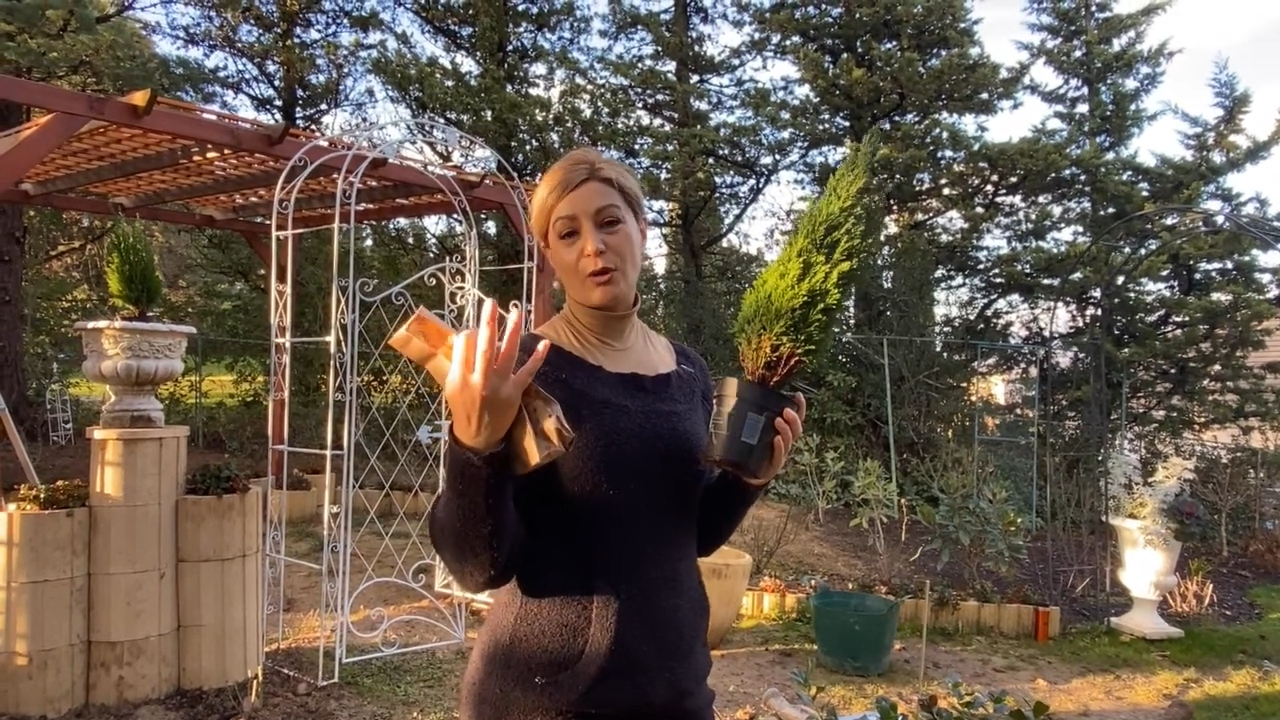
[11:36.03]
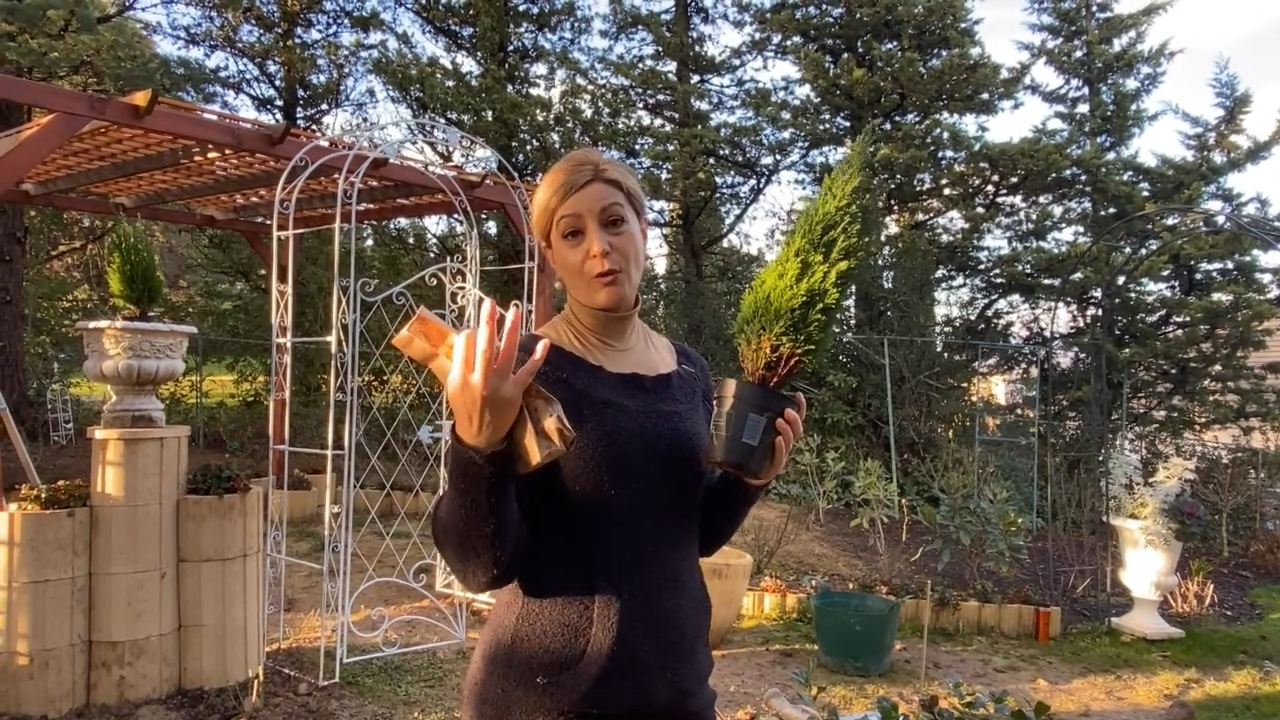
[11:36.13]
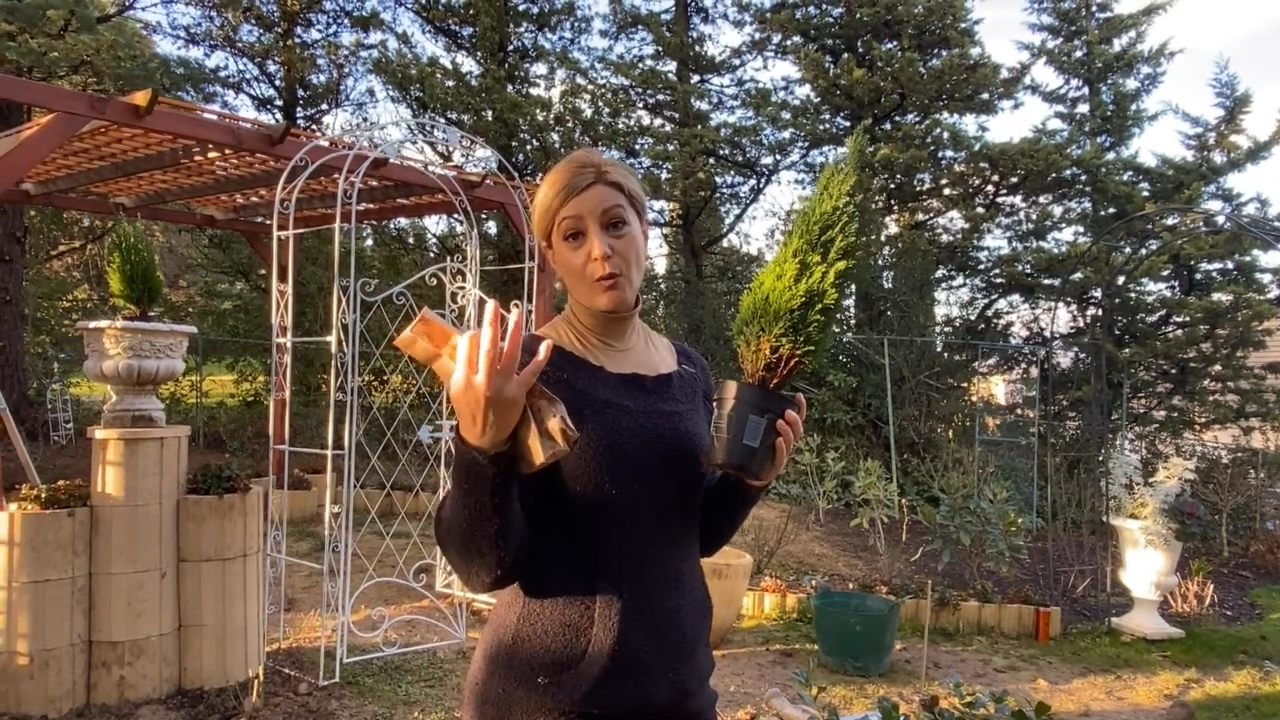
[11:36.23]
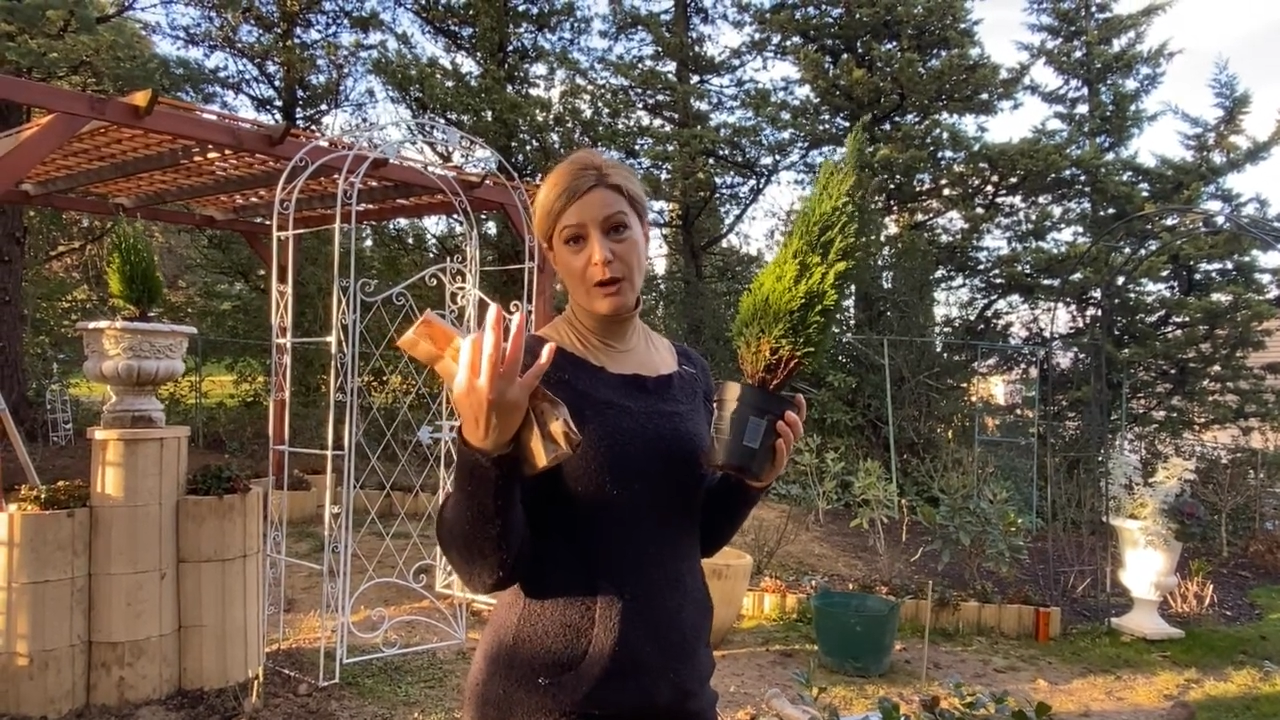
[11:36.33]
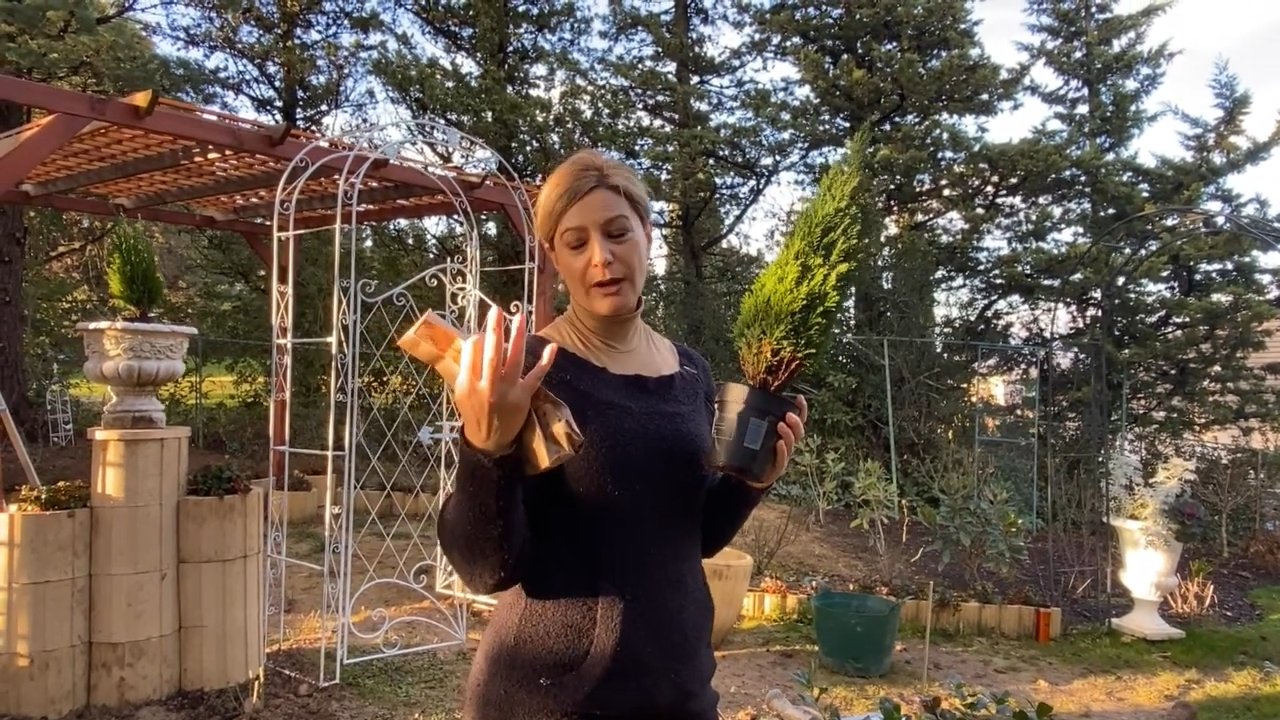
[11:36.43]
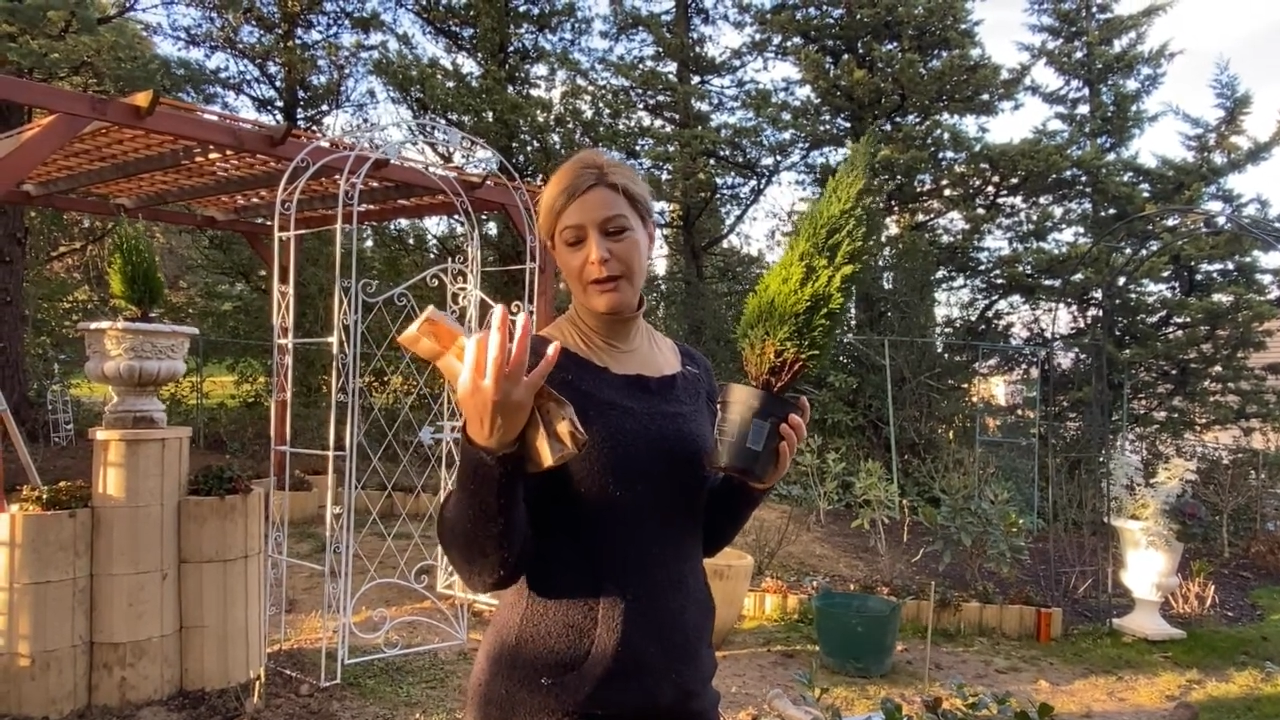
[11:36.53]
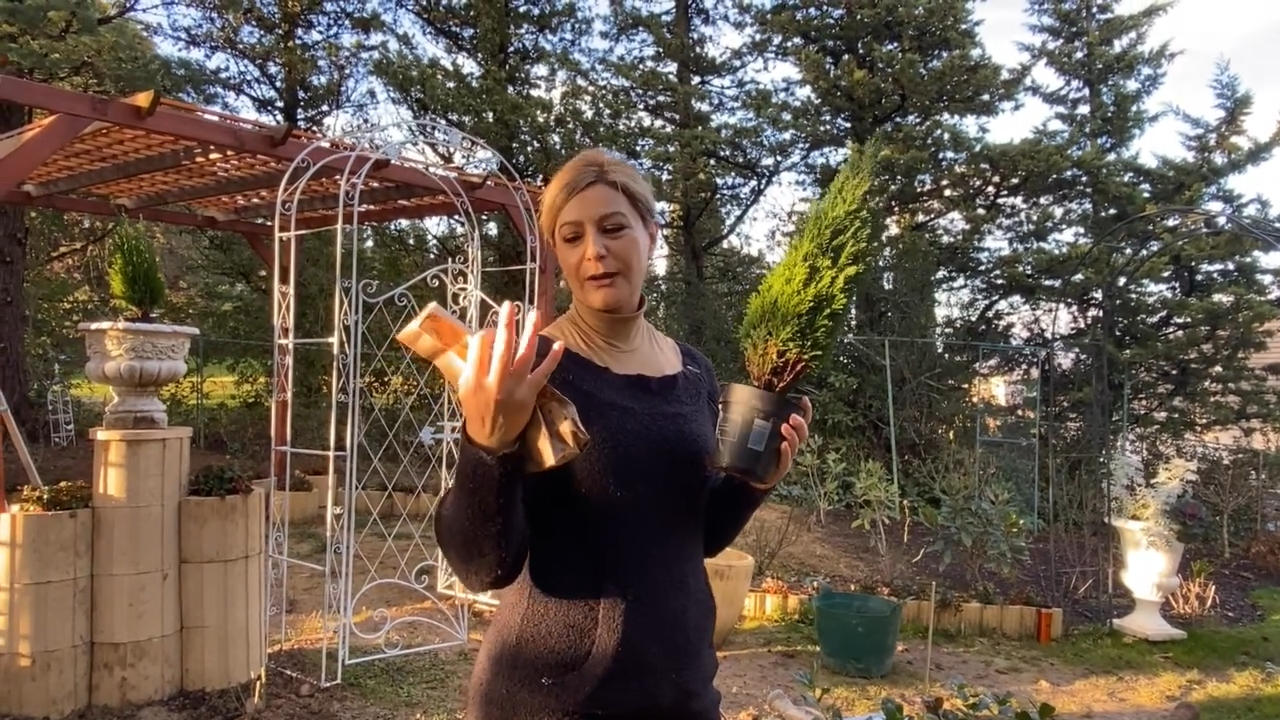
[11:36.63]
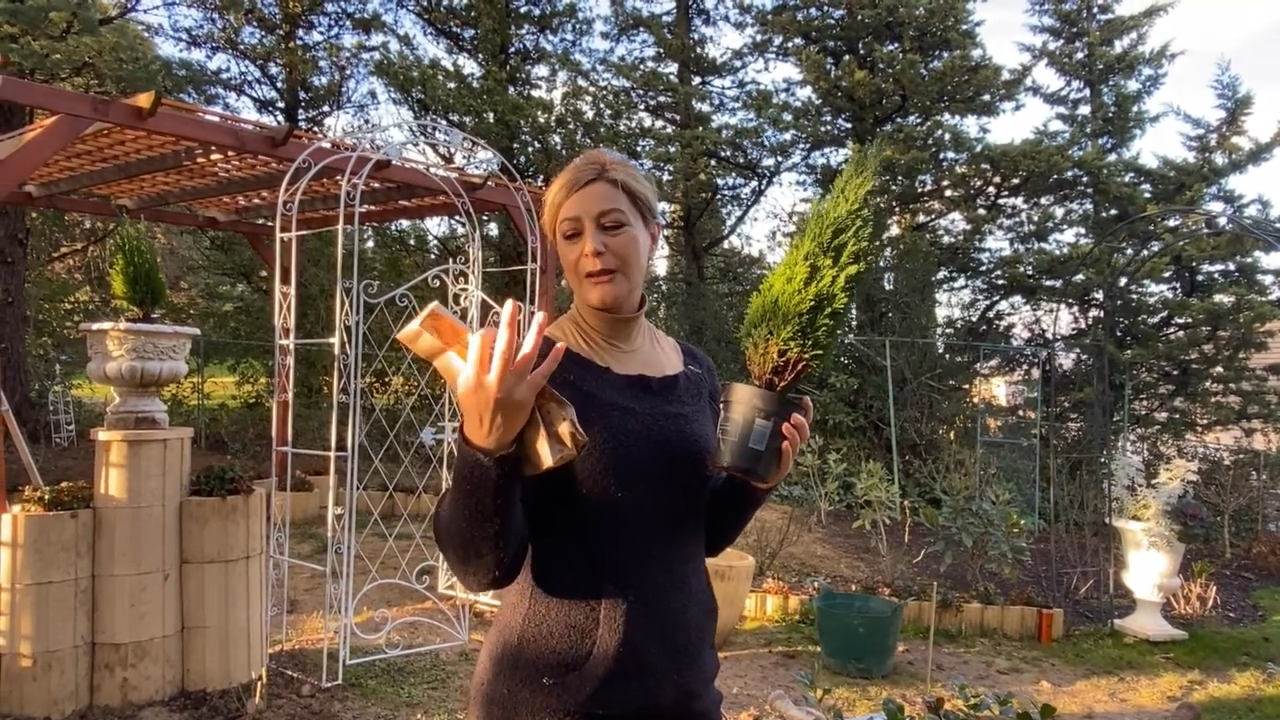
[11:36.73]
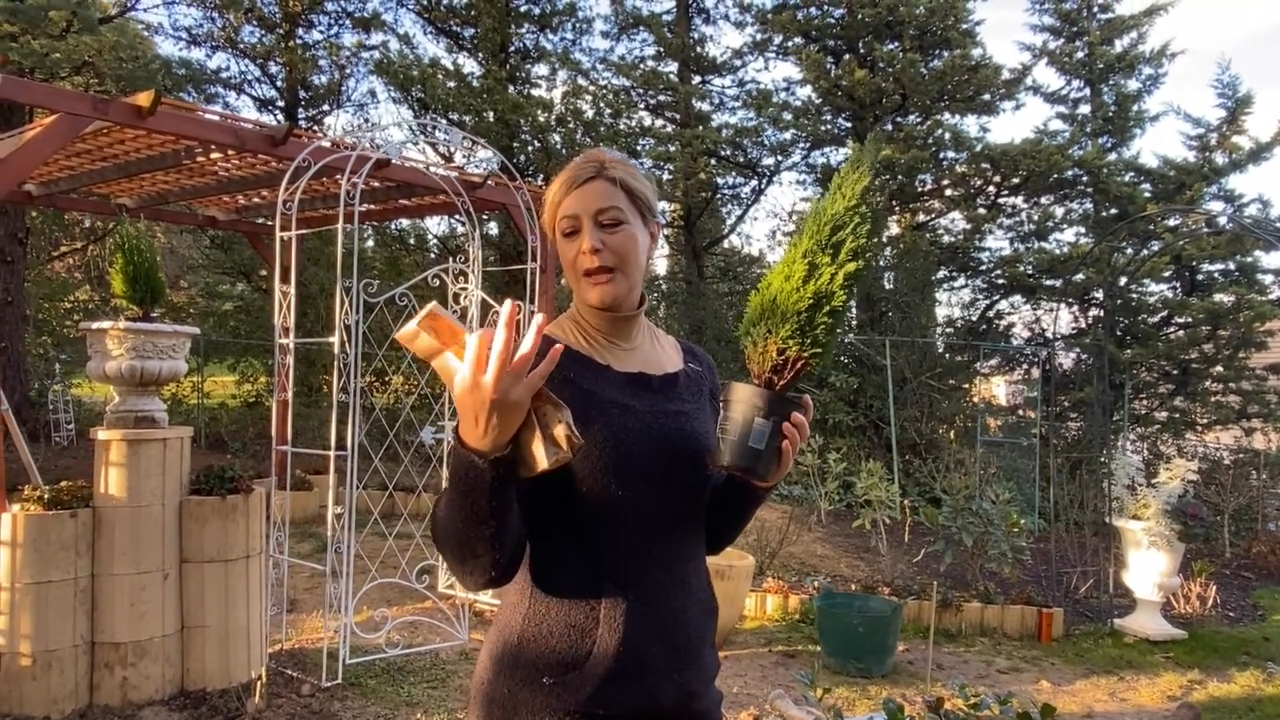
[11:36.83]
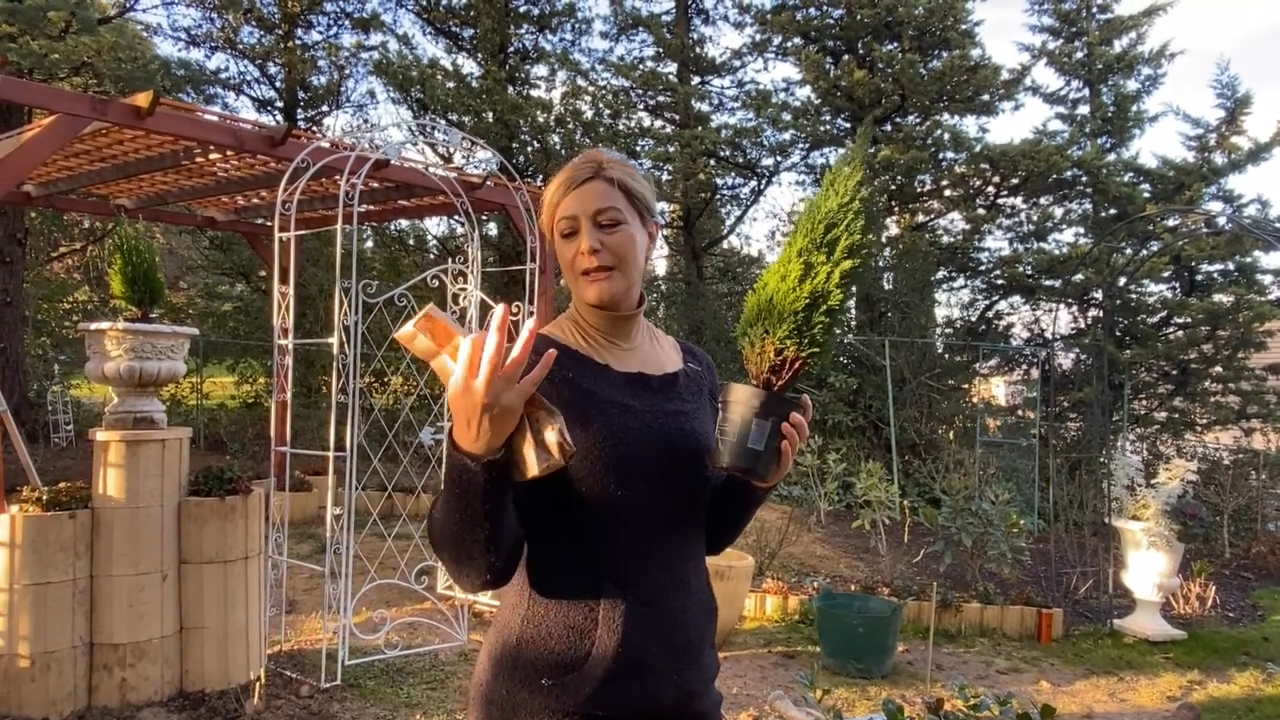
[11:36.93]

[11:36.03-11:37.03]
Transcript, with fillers: a while.